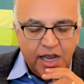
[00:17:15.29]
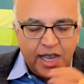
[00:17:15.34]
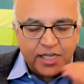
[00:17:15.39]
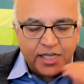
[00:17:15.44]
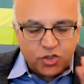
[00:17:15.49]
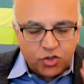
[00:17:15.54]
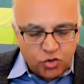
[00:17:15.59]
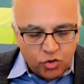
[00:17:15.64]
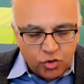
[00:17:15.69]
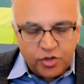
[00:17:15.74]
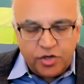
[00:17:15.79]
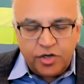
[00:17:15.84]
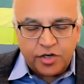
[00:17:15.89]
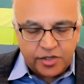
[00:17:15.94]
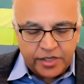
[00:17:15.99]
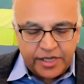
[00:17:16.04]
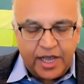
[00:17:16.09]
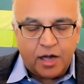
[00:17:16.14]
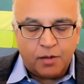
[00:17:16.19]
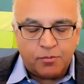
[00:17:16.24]

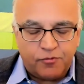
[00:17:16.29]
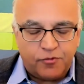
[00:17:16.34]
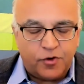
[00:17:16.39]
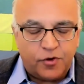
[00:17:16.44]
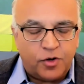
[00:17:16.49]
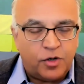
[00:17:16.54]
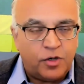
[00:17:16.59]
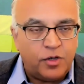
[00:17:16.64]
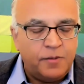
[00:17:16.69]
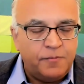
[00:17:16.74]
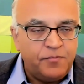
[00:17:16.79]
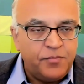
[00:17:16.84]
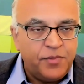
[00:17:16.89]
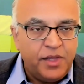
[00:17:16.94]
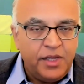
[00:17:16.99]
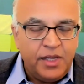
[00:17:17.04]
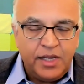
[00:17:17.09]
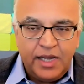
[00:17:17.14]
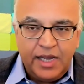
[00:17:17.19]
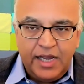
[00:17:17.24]
extraordinarily helpful
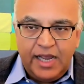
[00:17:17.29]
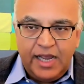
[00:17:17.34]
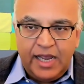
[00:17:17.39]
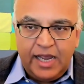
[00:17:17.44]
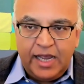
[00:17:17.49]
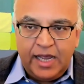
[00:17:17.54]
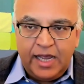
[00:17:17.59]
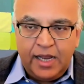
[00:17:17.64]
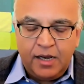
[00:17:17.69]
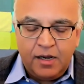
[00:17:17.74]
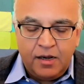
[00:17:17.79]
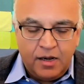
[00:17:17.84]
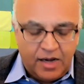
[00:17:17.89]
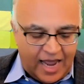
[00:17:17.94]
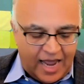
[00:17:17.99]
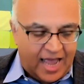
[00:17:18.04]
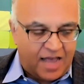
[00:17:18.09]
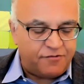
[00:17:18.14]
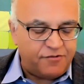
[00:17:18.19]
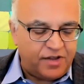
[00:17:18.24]
in
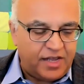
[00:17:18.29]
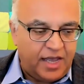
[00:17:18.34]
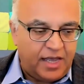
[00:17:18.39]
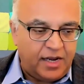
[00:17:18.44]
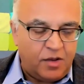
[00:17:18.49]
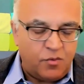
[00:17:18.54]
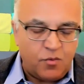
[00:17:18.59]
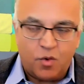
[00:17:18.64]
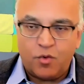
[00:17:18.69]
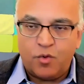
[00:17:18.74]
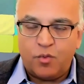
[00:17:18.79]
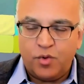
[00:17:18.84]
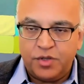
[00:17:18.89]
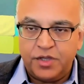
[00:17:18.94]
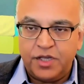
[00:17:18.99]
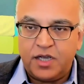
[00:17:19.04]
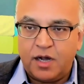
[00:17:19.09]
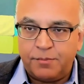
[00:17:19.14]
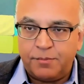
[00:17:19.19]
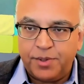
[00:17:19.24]
navigating what were
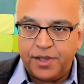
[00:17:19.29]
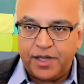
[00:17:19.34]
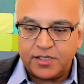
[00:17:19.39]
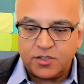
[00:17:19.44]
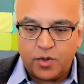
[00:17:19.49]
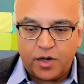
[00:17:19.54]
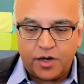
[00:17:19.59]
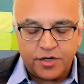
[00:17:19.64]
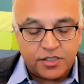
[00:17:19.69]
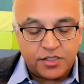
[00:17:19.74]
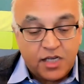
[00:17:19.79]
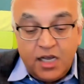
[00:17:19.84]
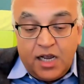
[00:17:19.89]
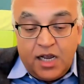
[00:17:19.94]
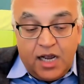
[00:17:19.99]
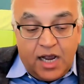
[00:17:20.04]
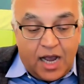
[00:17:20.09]
really complex waters.